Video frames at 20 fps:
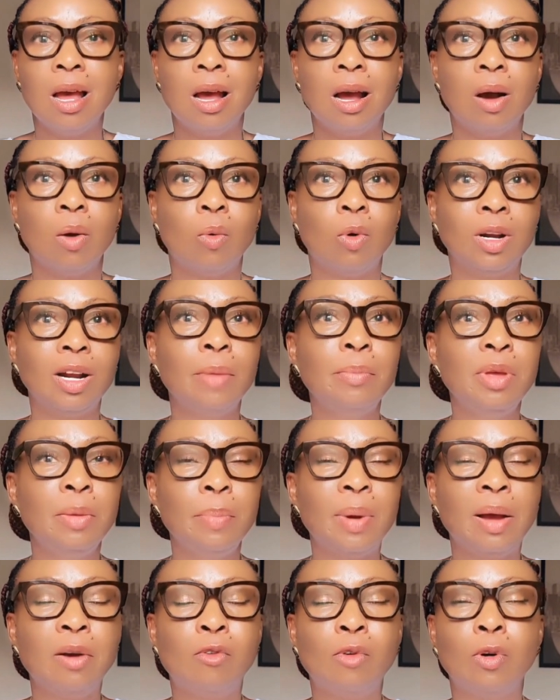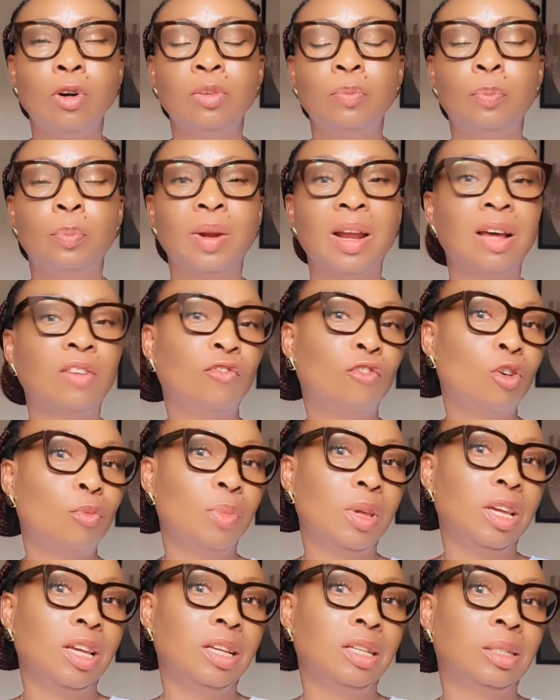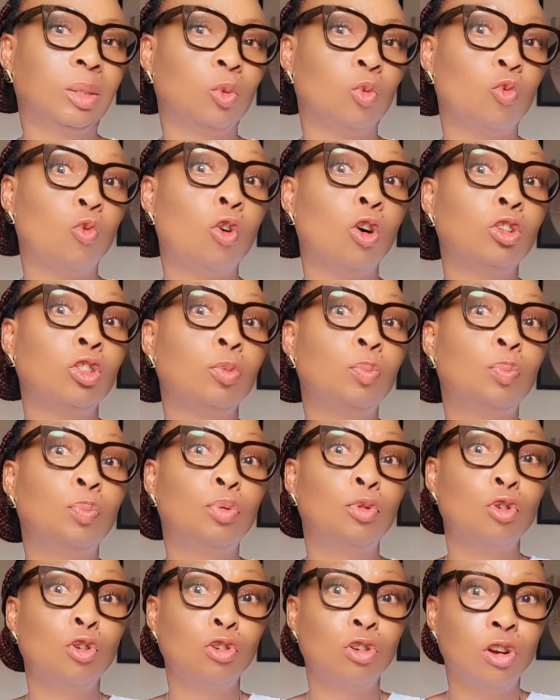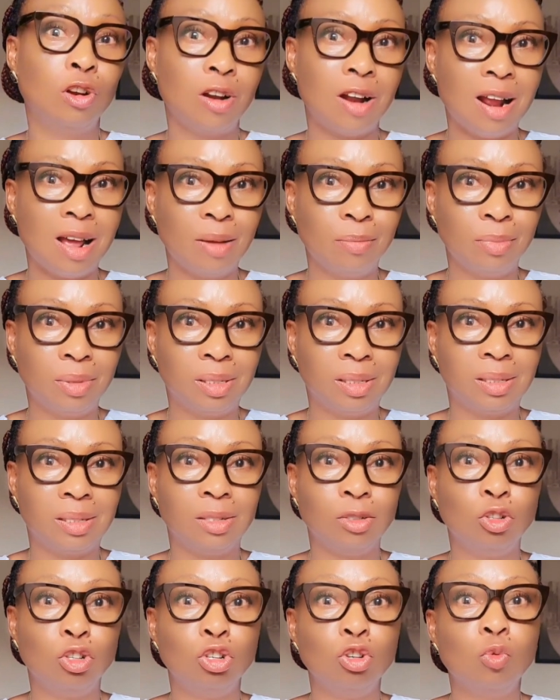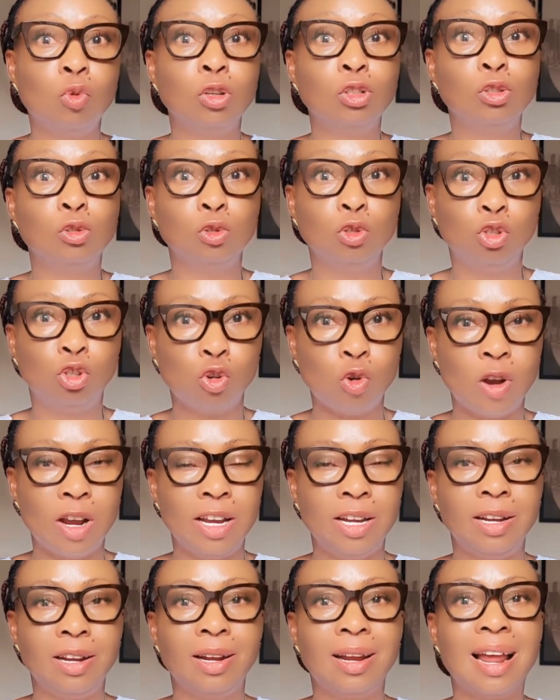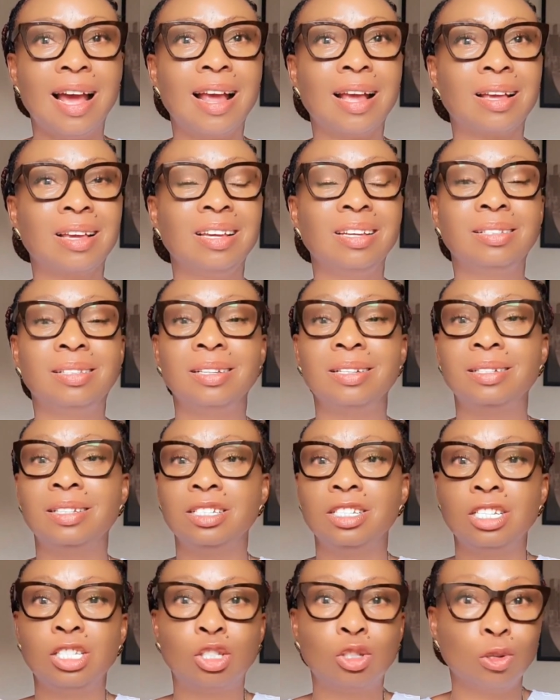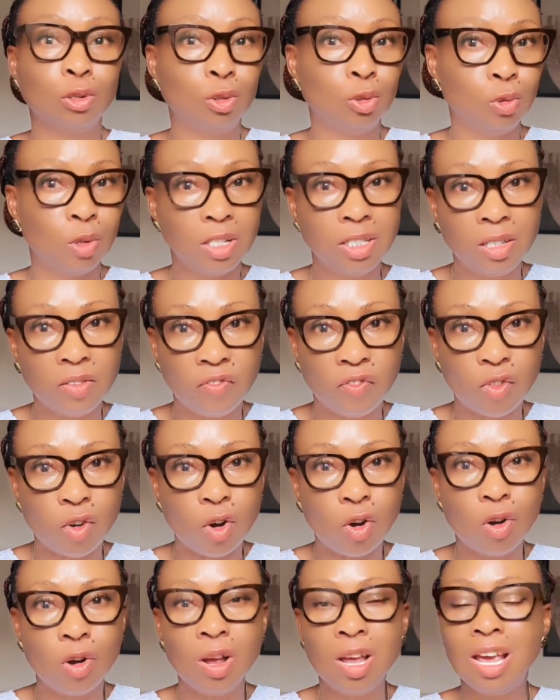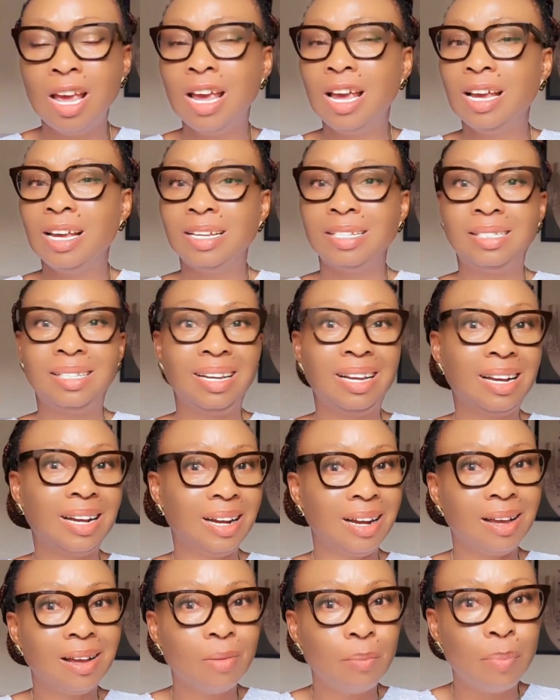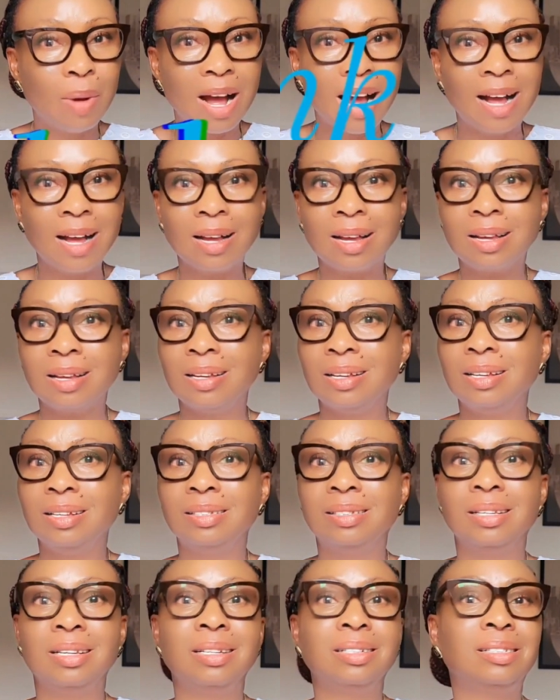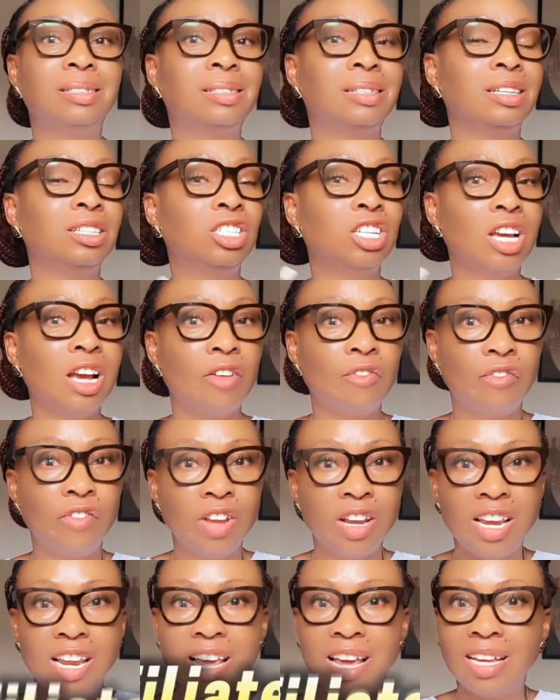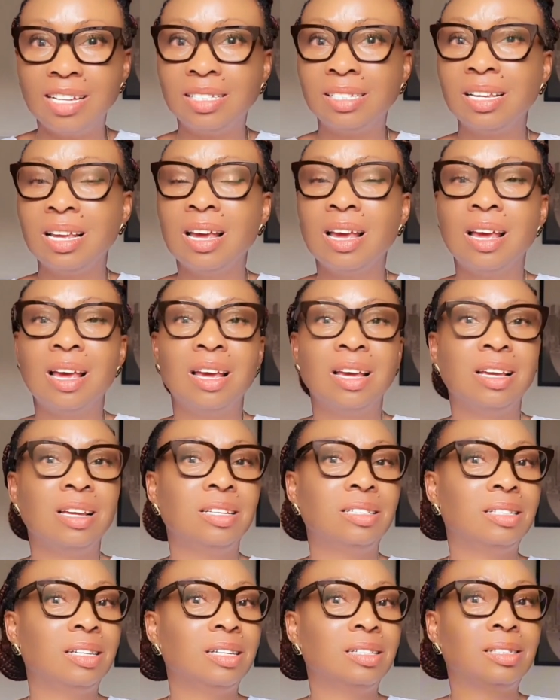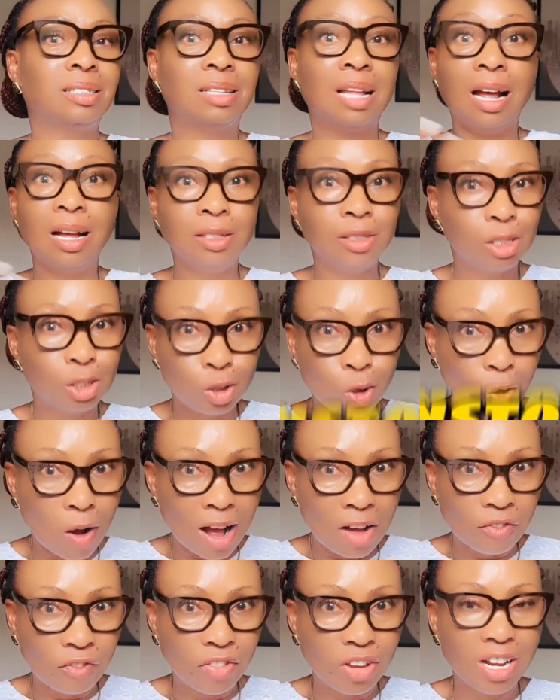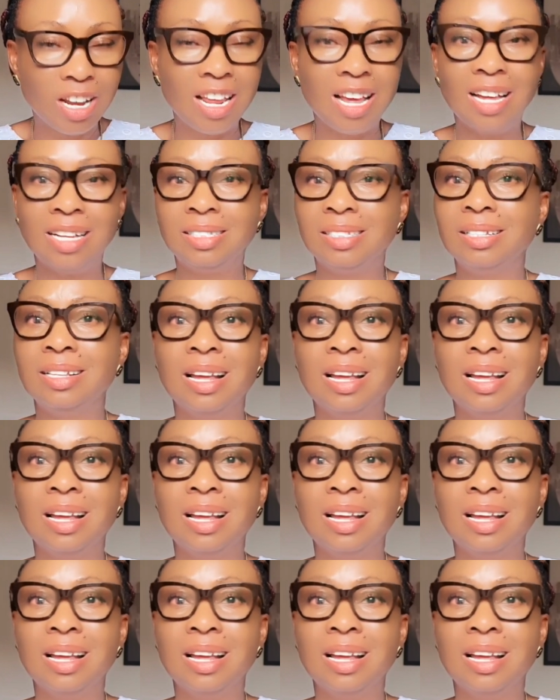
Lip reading: What I mean by what platform is, what programs do you want to join? Like, is it Digistore24? Is it ClickBank? Is it CJ affiliate? Is it Stanstore affiliate?